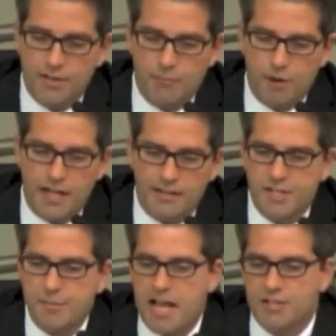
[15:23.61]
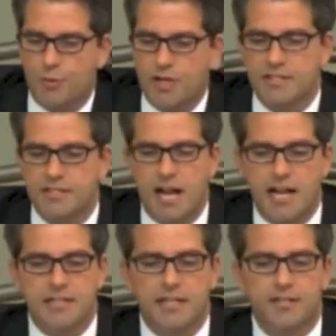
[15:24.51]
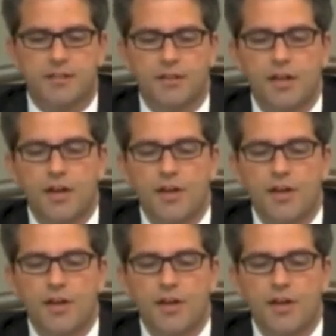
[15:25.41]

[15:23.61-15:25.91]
and they write, "This past Wednesday I attended the